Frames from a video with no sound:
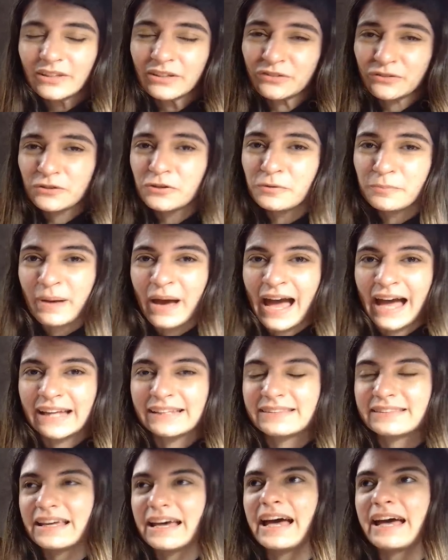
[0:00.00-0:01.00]
too bad
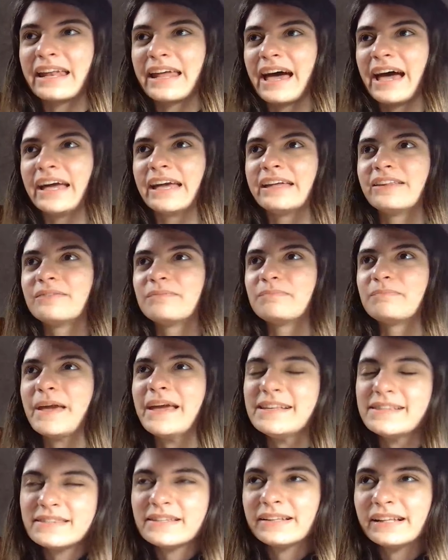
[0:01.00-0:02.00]
that I
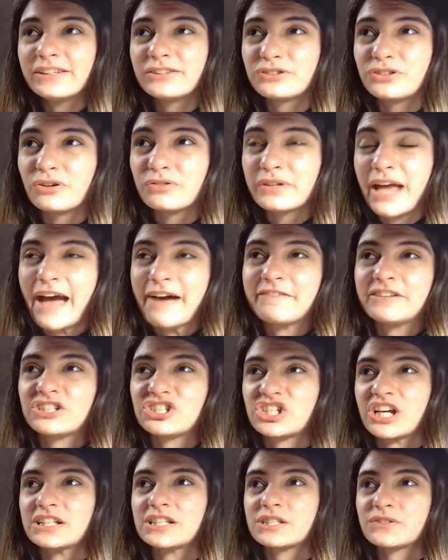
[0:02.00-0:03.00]
basically don't have a
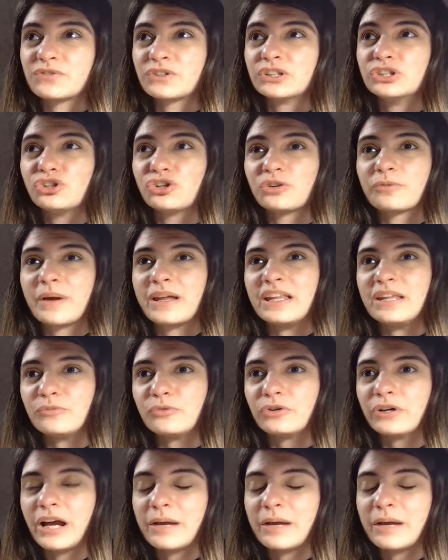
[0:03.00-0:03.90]
chance for Norm anymore.